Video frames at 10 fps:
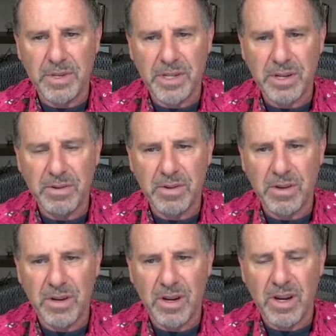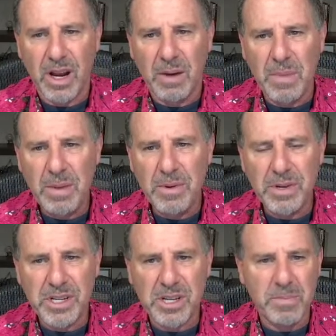So maybe
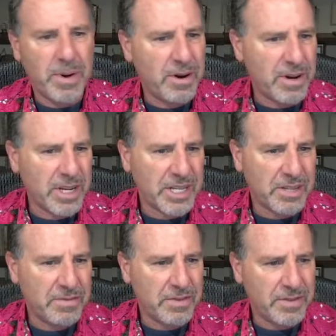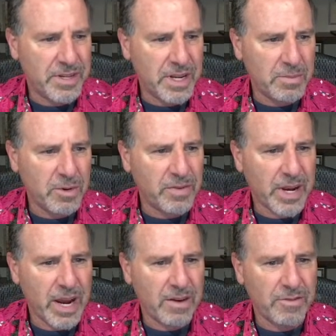we just compare it against the 50-day
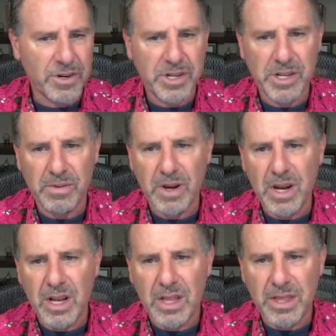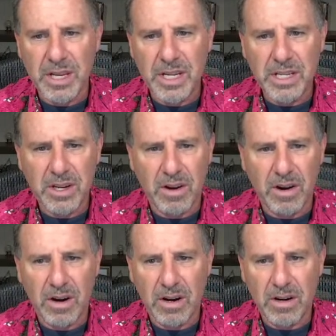moving average. So these
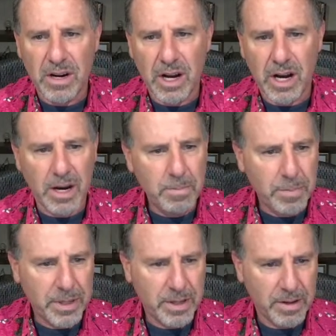are up.